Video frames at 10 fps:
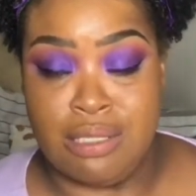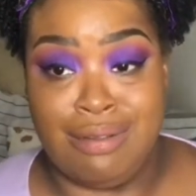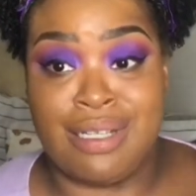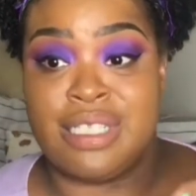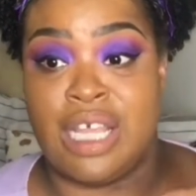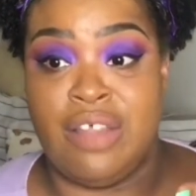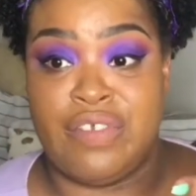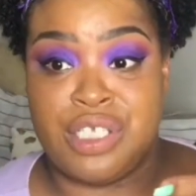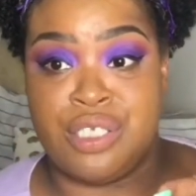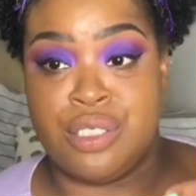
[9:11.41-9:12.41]
like a perfect
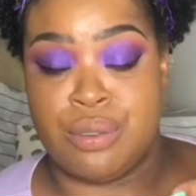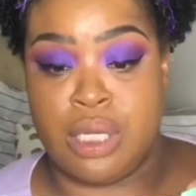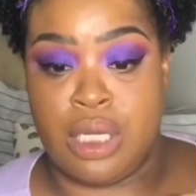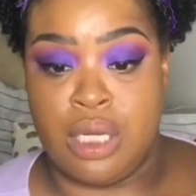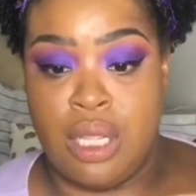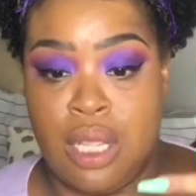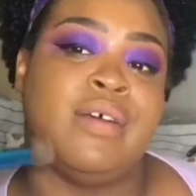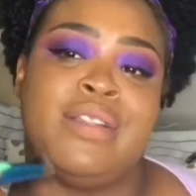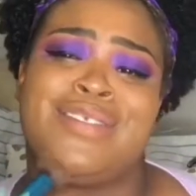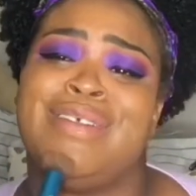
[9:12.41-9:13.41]
complexion,
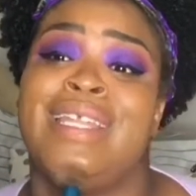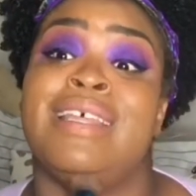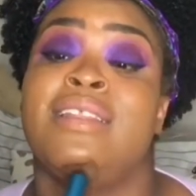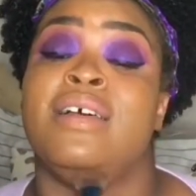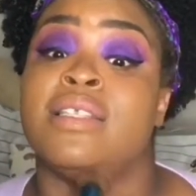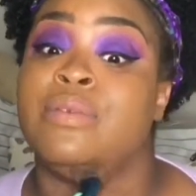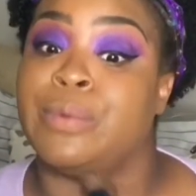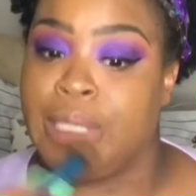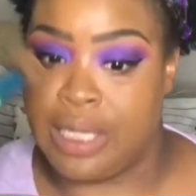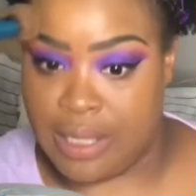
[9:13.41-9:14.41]
and I haven't even
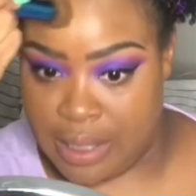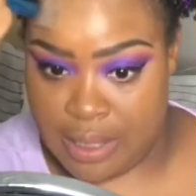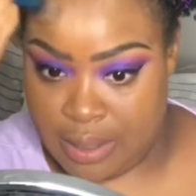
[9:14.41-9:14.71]
added any